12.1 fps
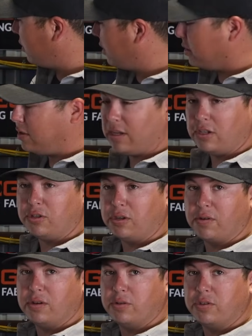and
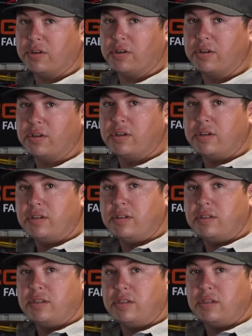concentric reducer.
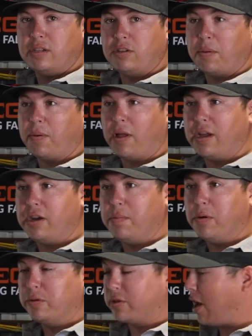These are probably your
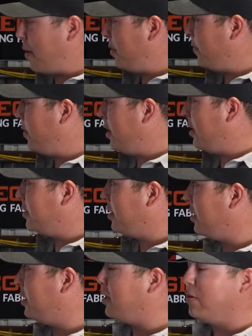most common fittings
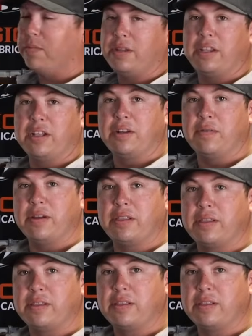that you'll be dealing with.